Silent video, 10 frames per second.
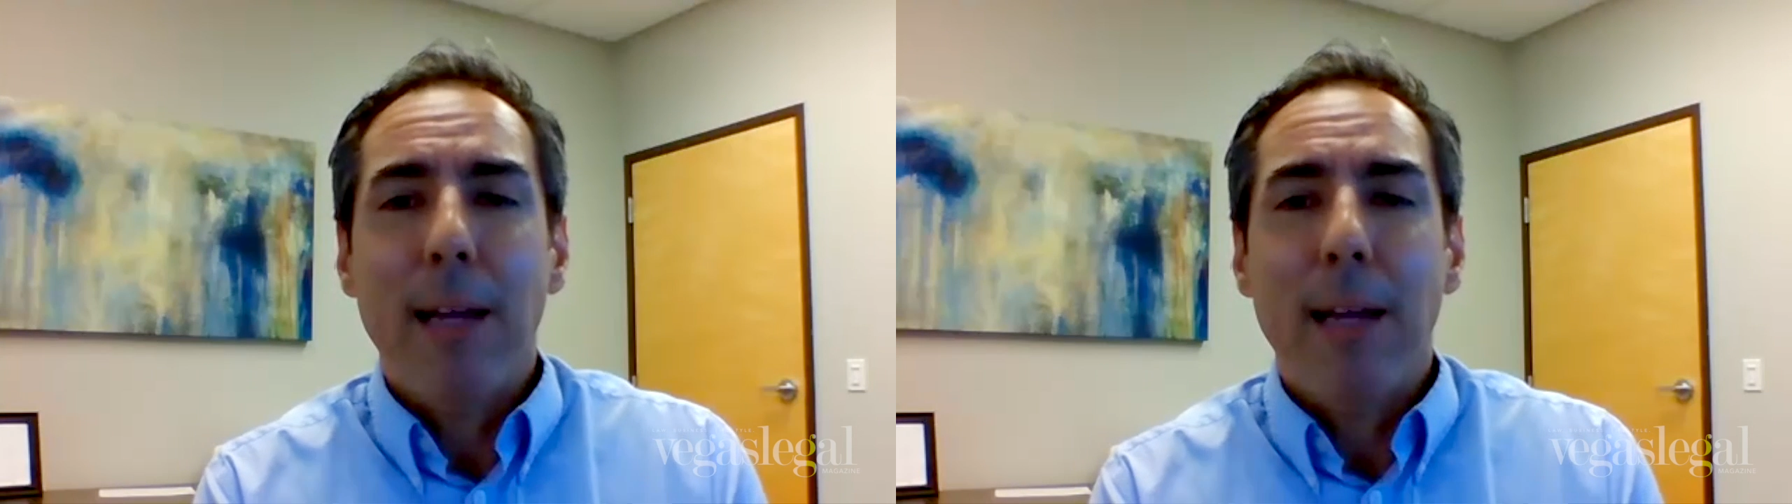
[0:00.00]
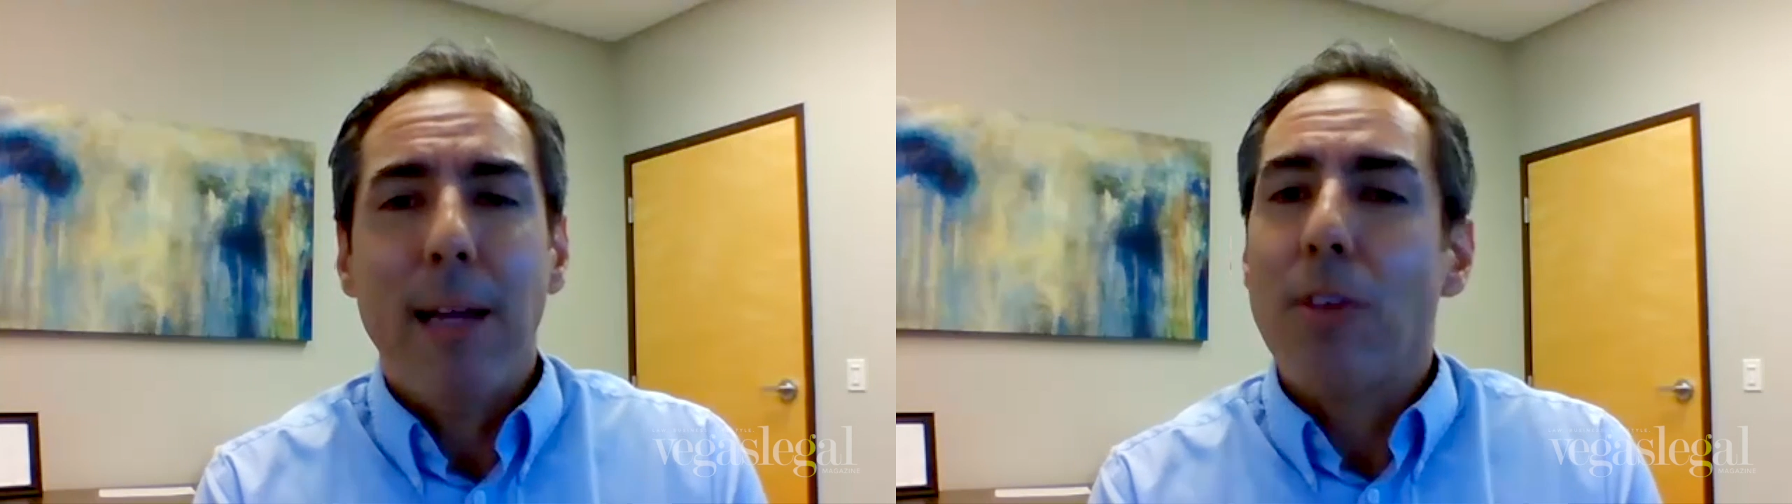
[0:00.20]

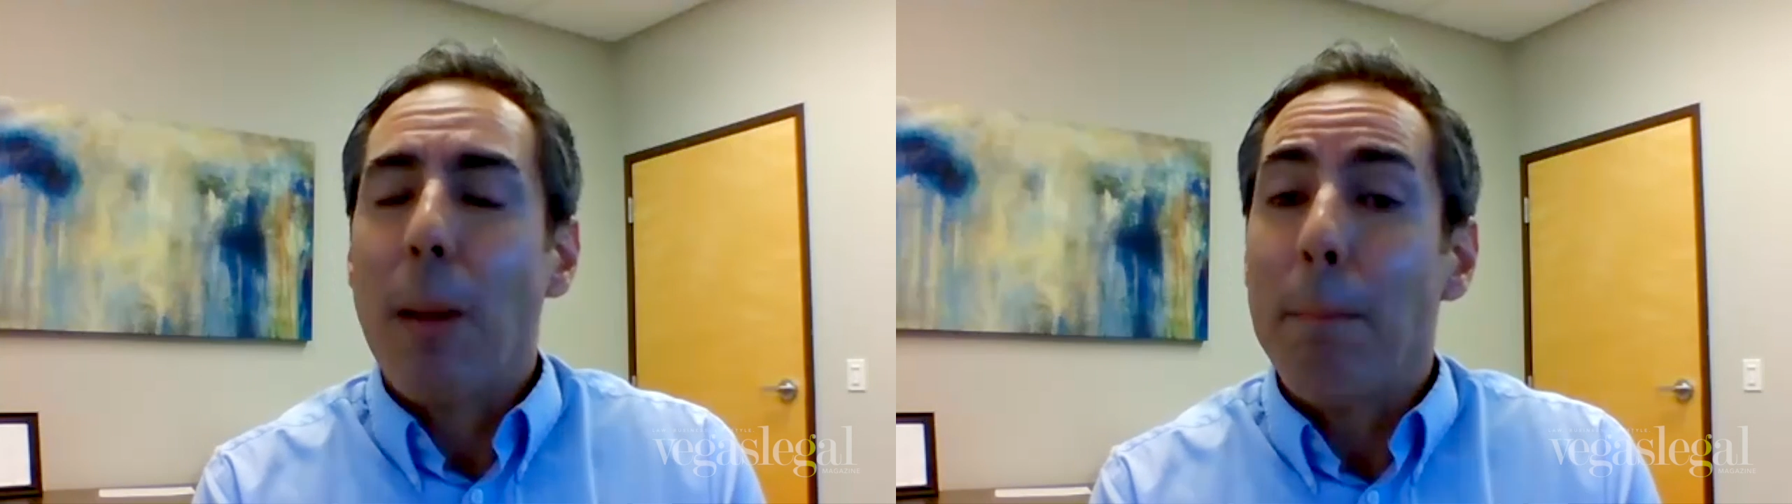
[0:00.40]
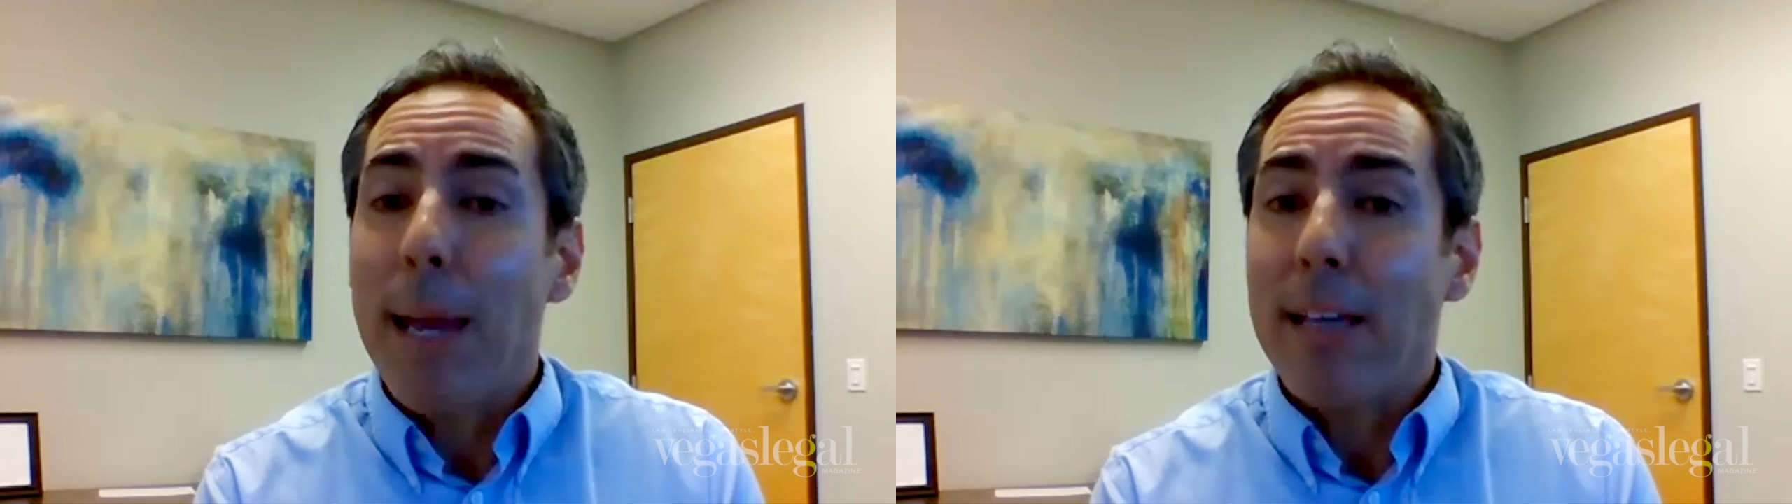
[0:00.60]

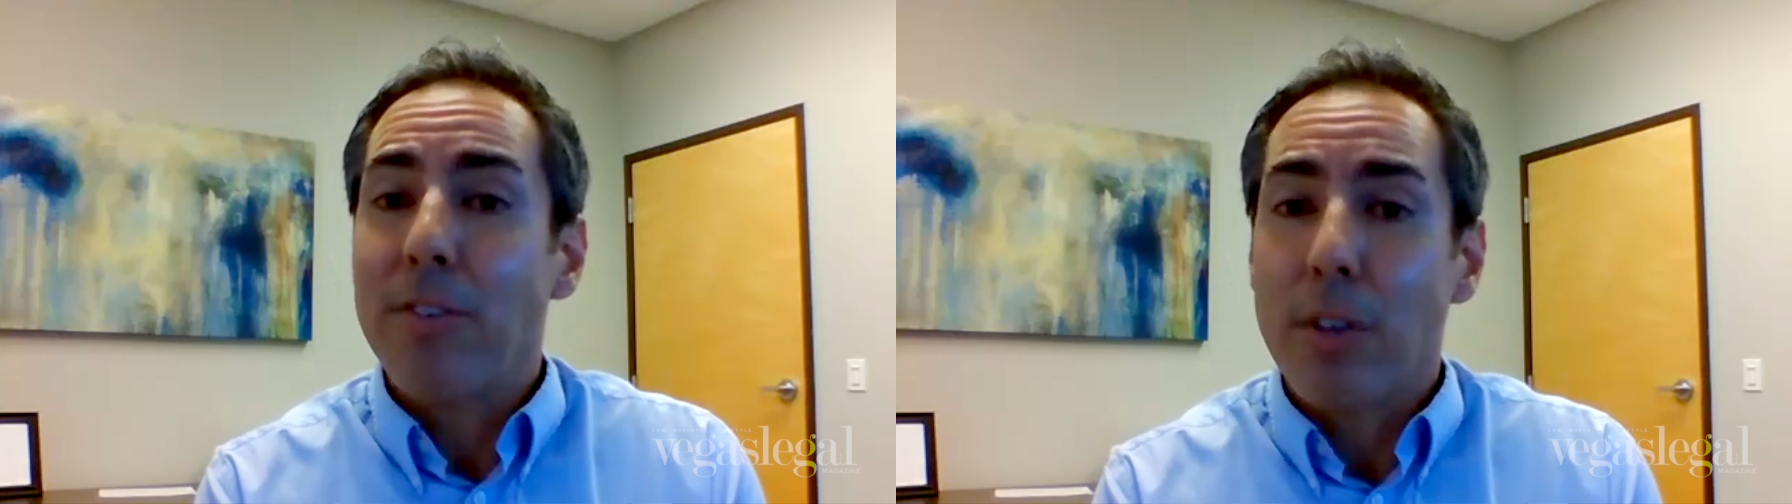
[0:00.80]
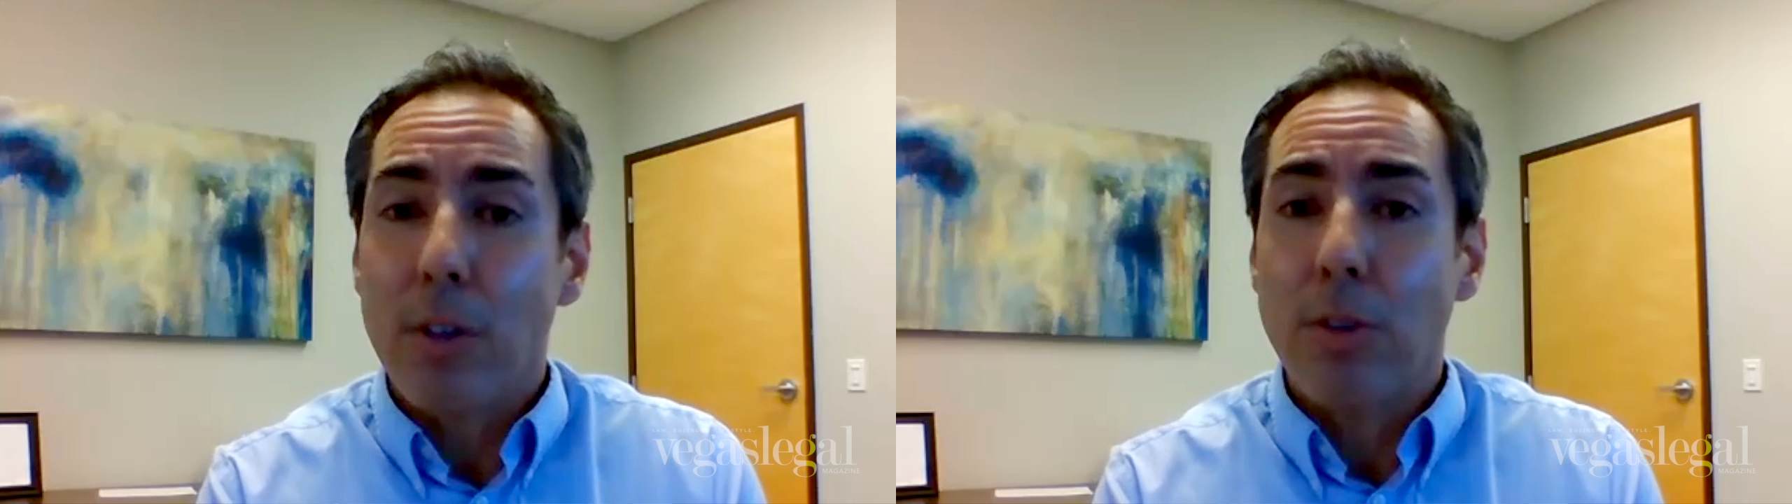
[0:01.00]
Some banks
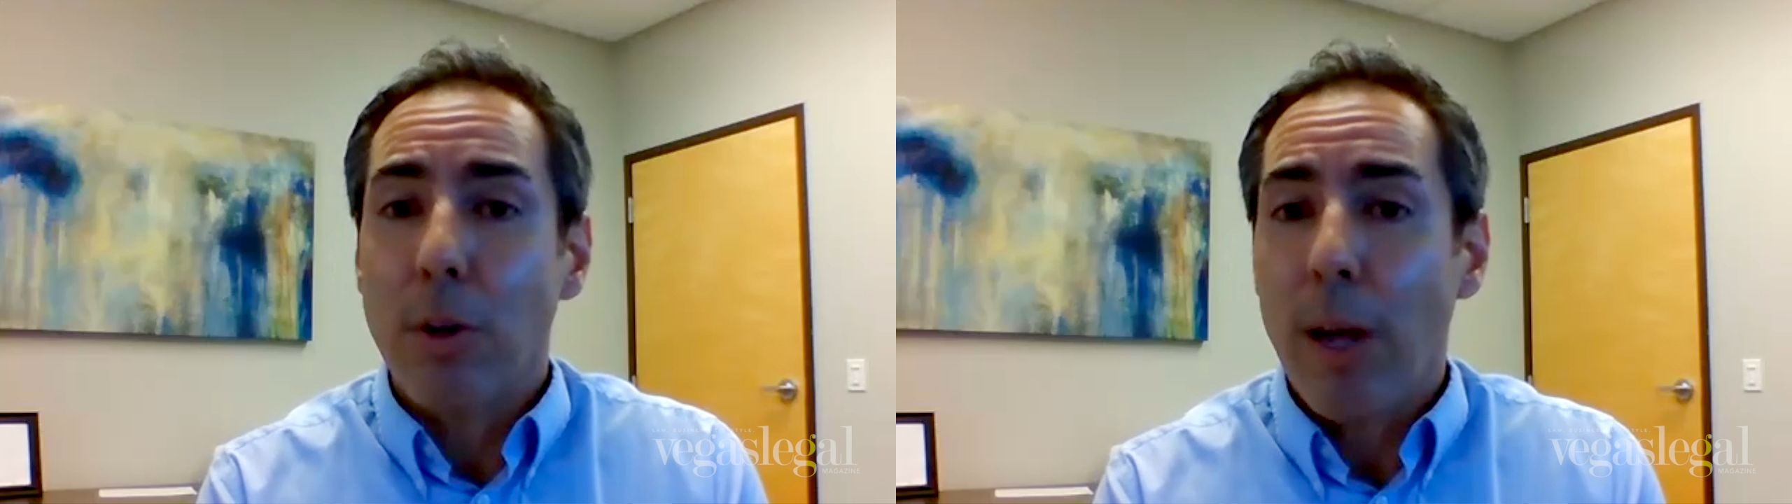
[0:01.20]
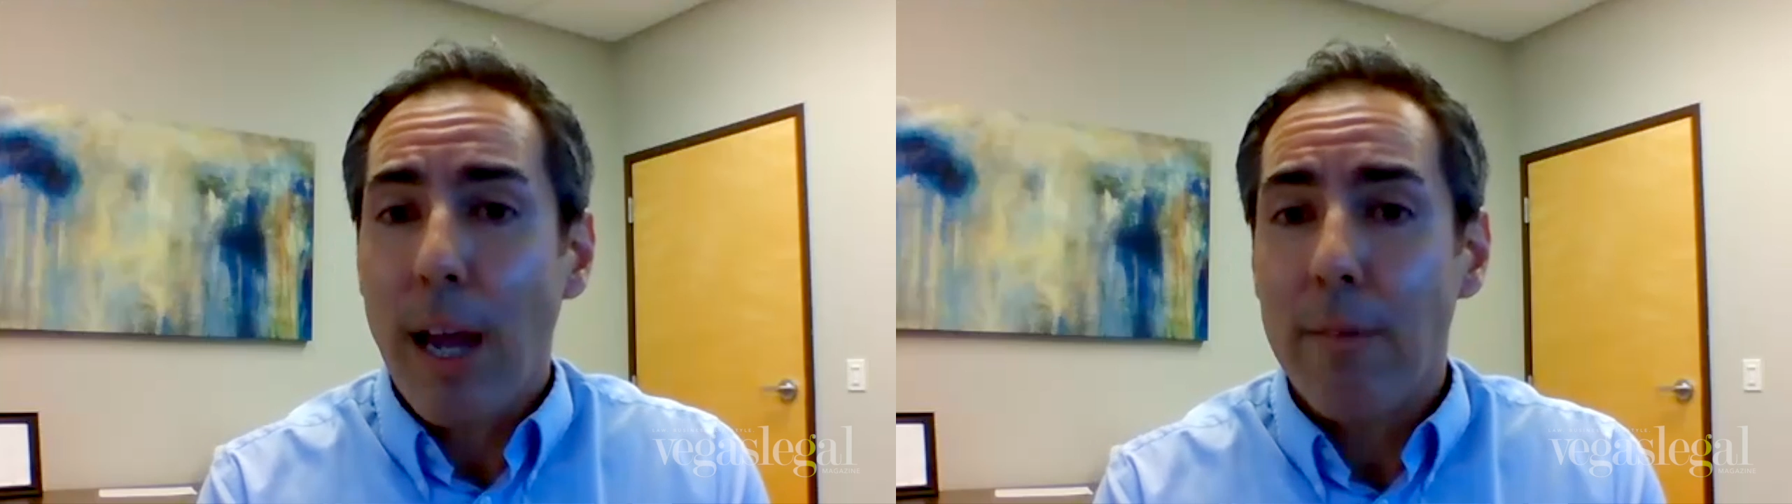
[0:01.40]
still
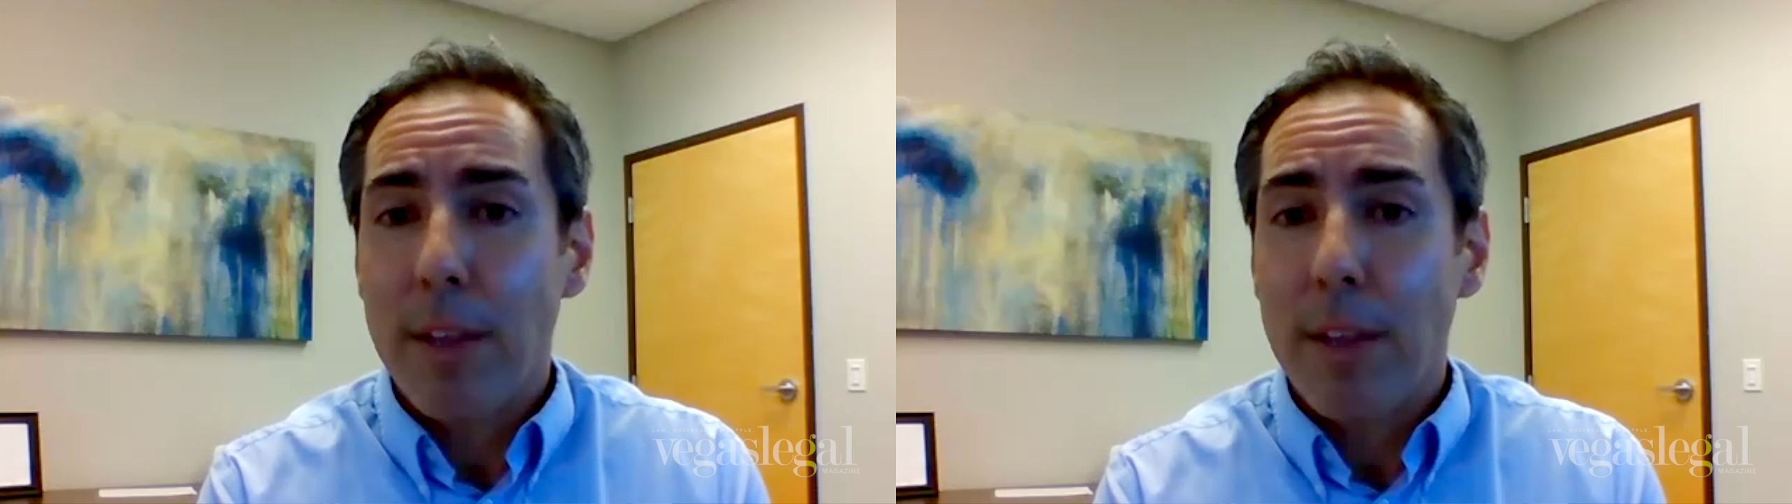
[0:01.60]
don't have